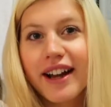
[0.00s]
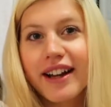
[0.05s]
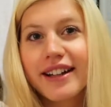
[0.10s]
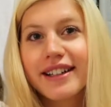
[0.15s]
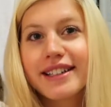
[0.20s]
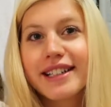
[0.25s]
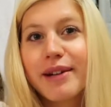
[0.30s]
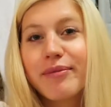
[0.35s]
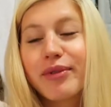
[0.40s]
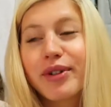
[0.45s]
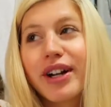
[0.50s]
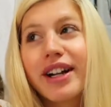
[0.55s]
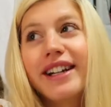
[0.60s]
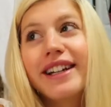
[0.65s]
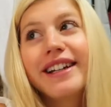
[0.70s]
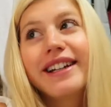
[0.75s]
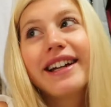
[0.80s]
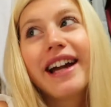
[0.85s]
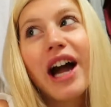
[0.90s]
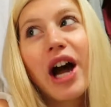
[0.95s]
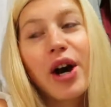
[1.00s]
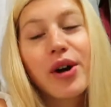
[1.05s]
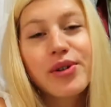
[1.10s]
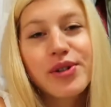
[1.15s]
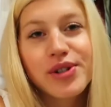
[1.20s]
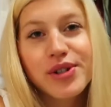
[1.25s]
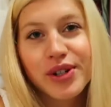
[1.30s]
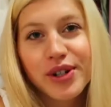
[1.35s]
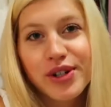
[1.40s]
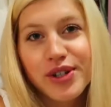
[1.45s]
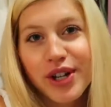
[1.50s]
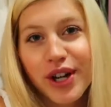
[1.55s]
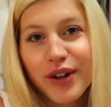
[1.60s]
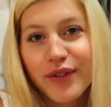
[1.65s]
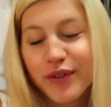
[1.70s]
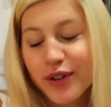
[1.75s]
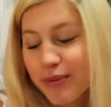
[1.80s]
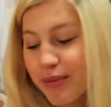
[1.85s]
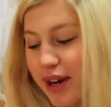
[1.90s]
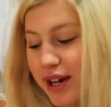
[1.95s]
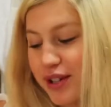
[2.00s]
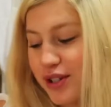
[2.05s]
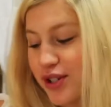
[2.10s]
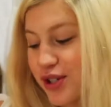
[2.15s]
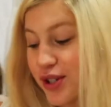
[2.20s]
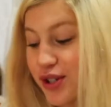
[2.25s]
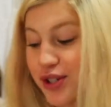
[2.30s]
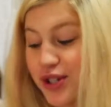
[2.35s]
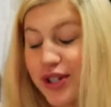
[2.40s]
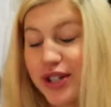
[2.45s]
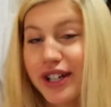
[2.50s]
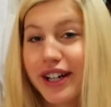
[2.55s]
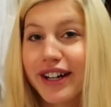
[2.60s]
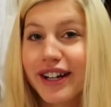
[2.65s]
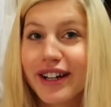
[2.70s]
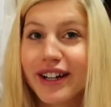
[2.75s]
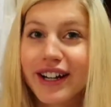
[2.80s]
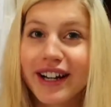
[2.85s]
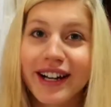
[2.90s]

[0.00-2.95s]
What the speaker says: and I'm already house searching for my junior year,